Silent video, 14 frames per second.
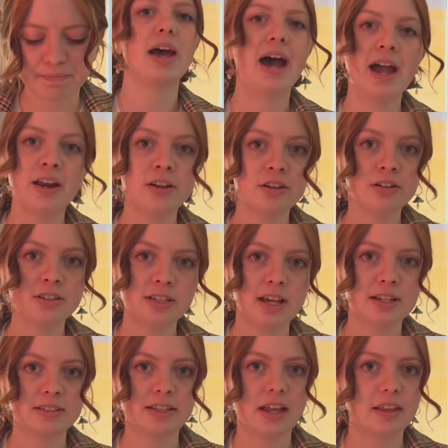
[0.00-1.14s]
Heidegger
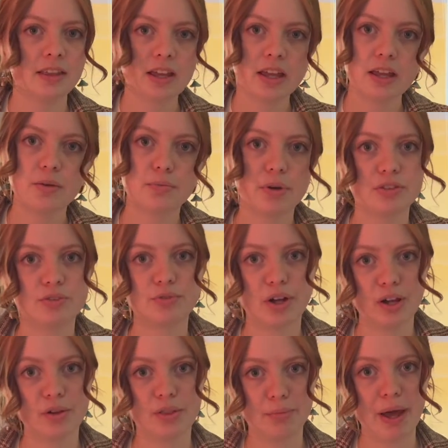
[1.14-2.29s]
says that thinking must
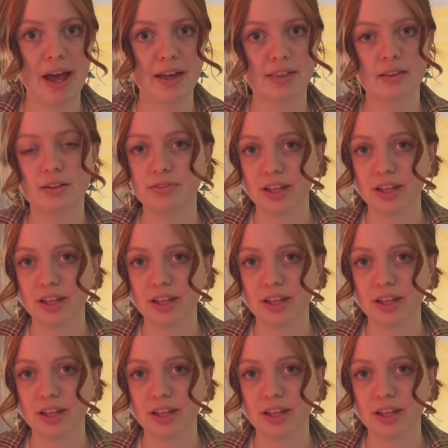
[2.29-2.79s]
follow the path of